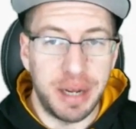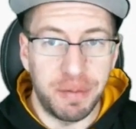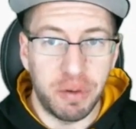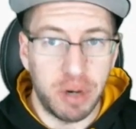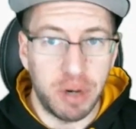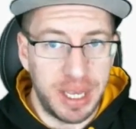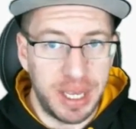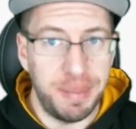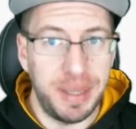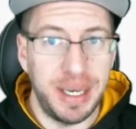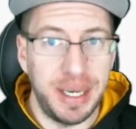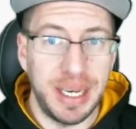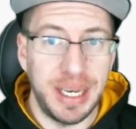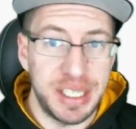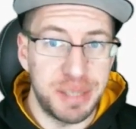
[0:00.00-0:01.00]
for him
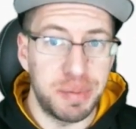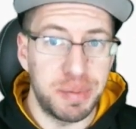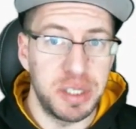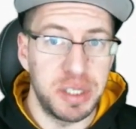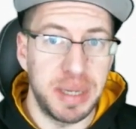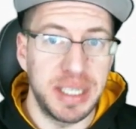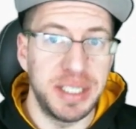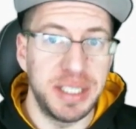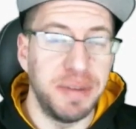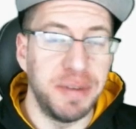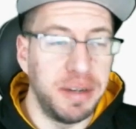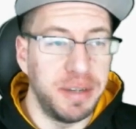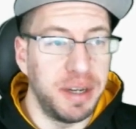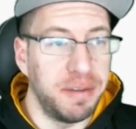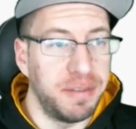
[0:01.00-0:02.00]
and his perspective
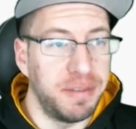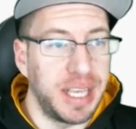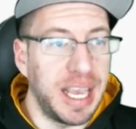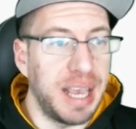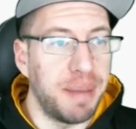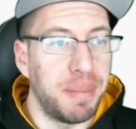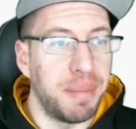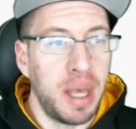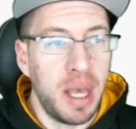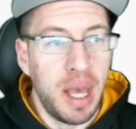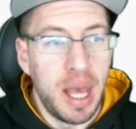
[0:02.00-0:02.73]
of the game,